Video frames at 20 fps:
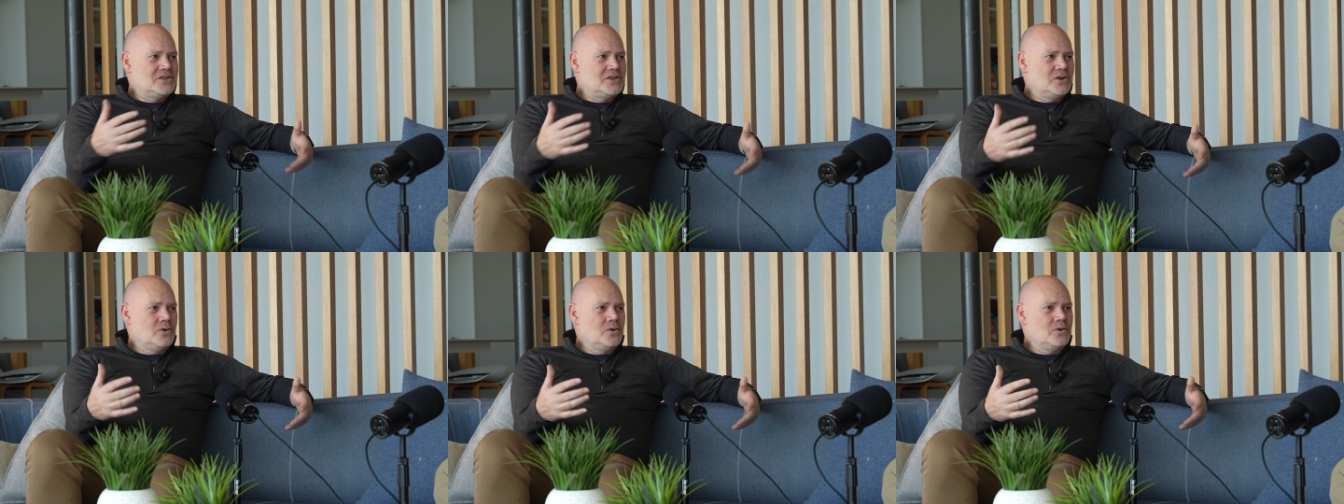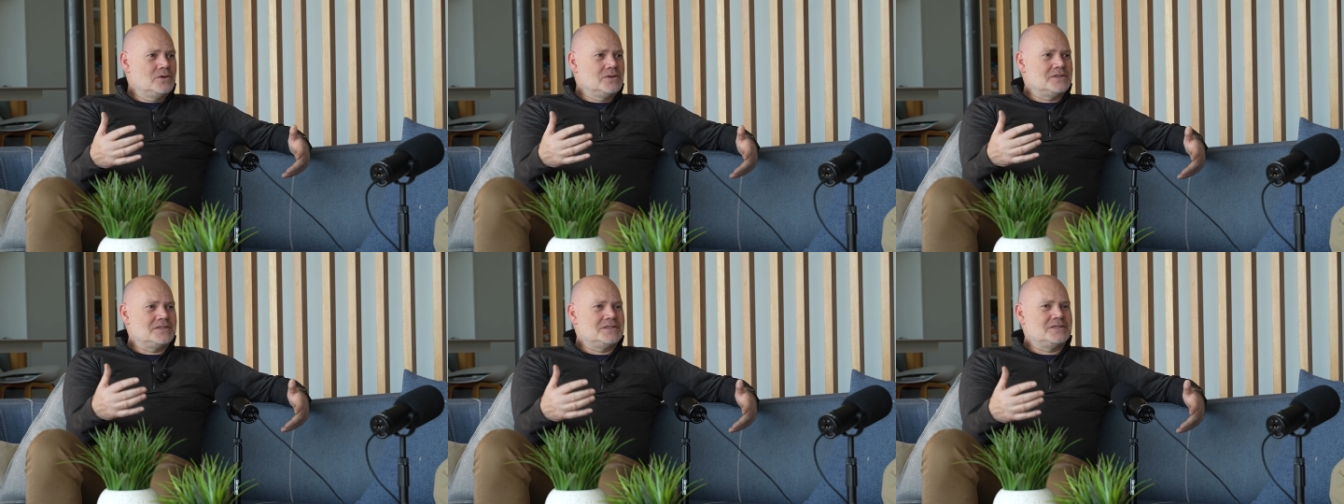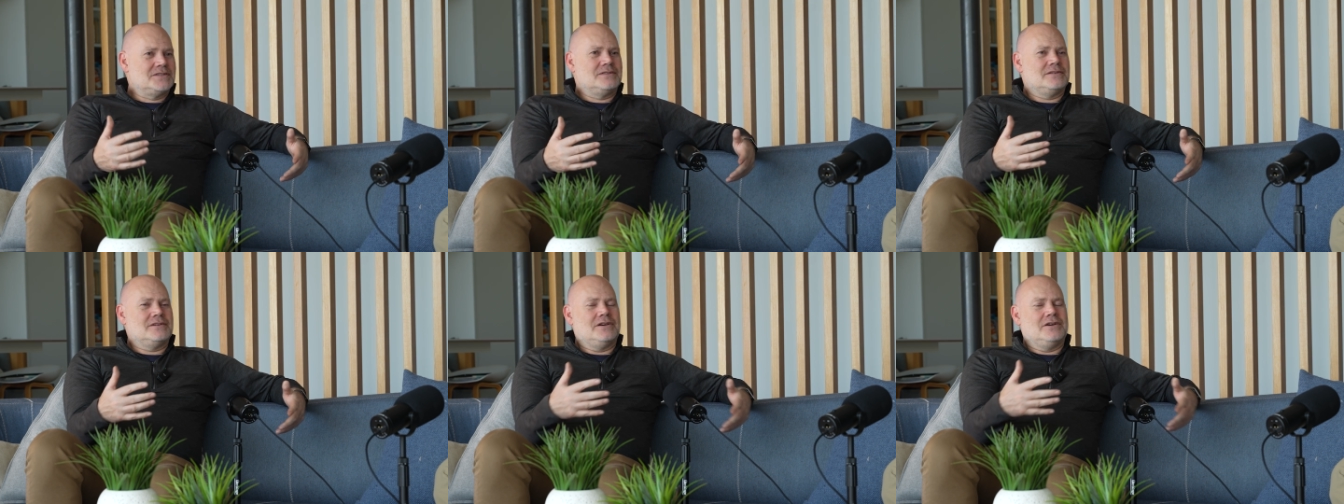
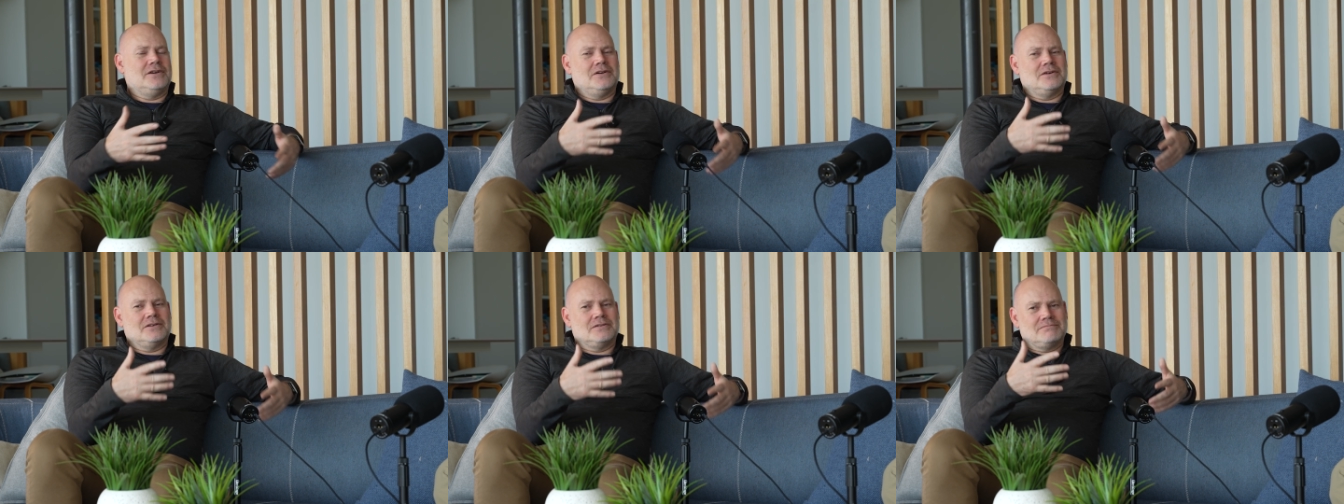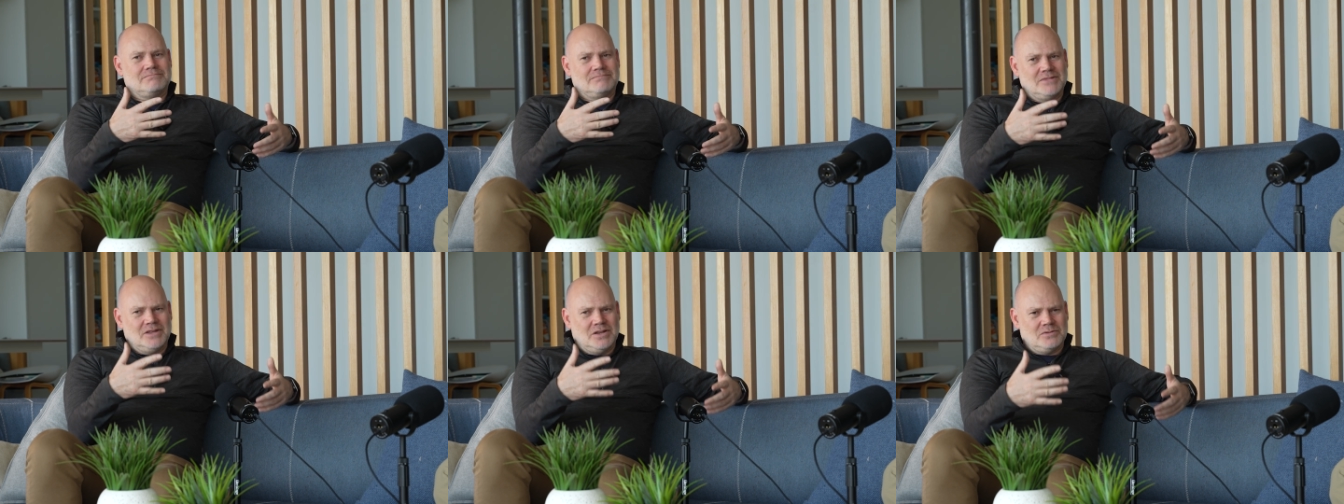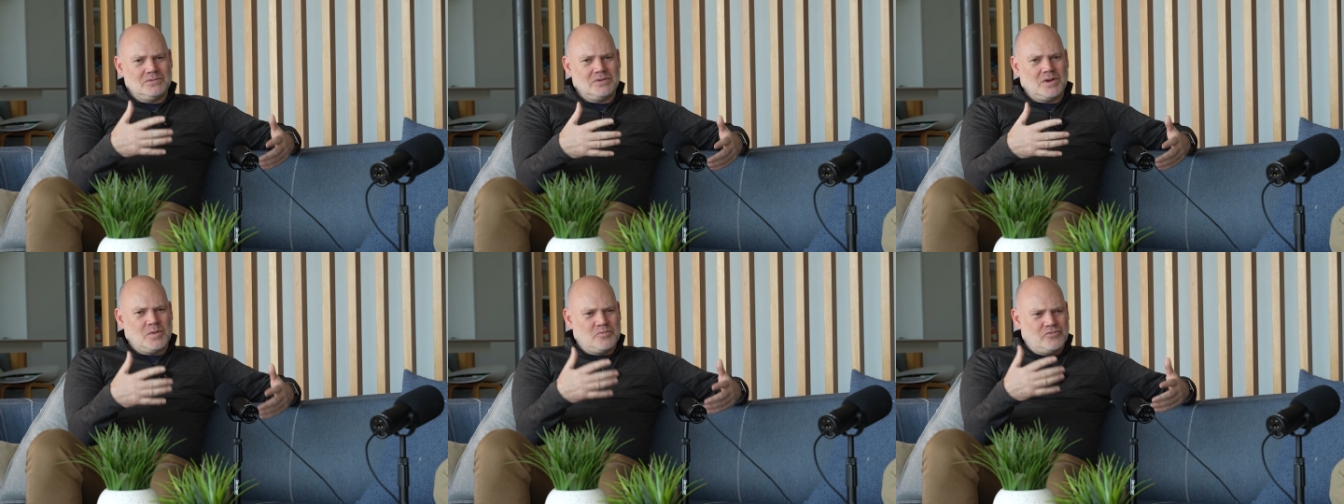doors are
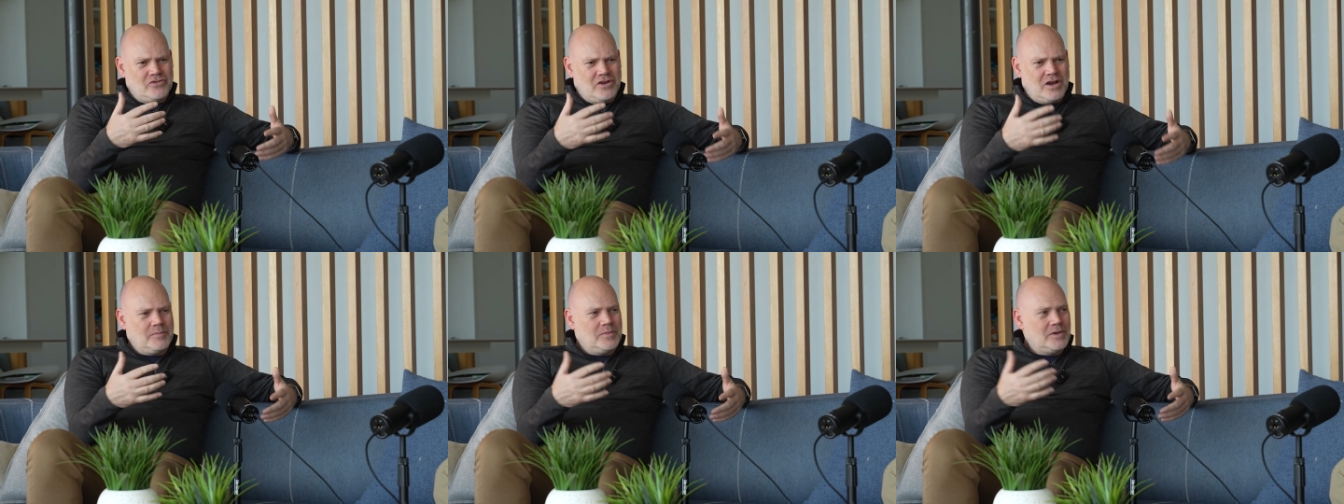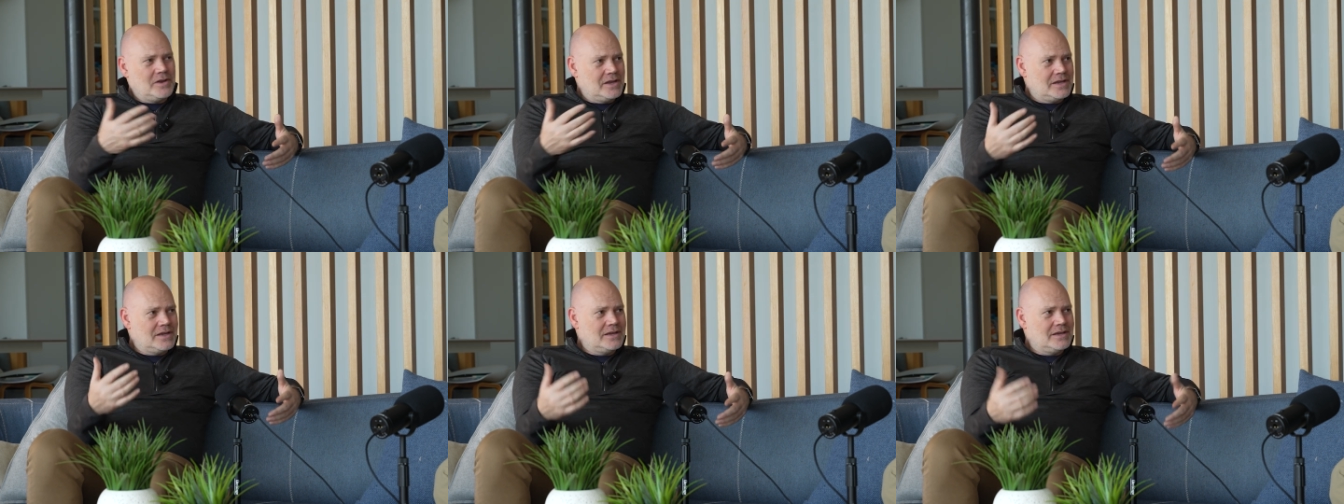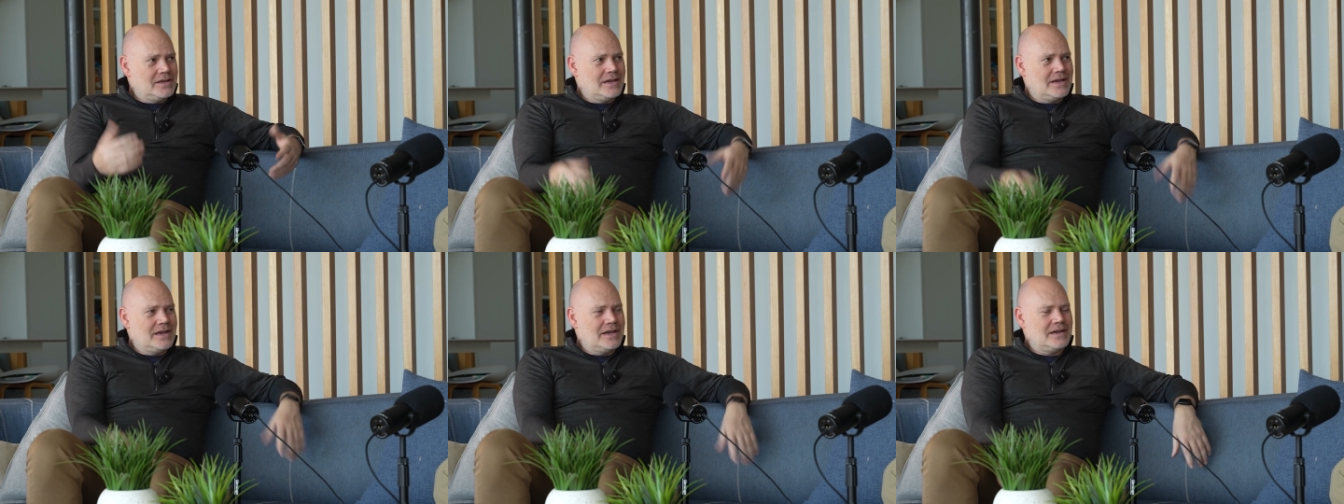
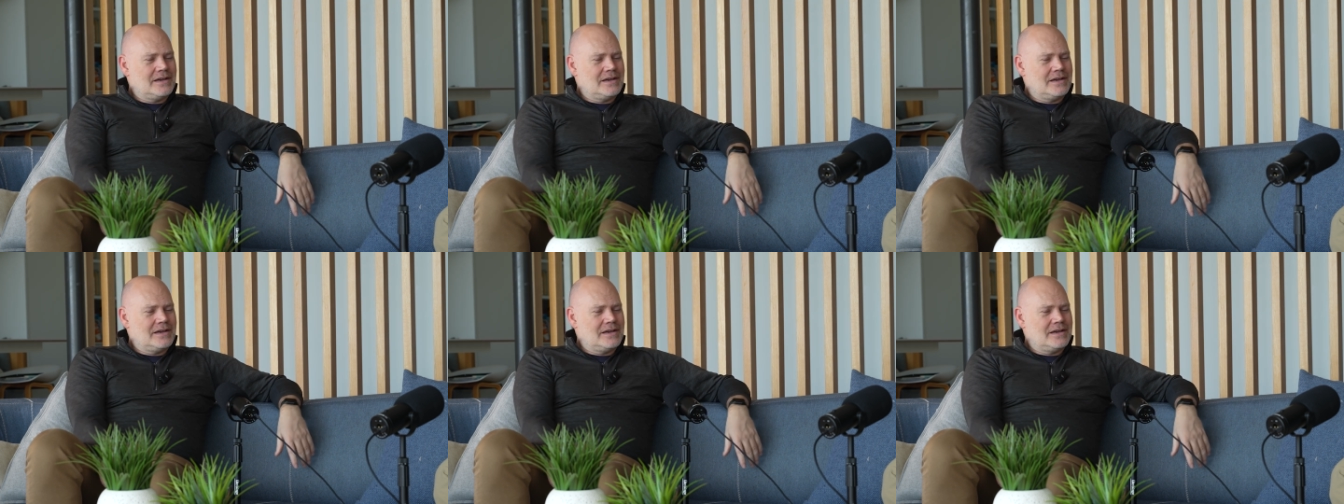properly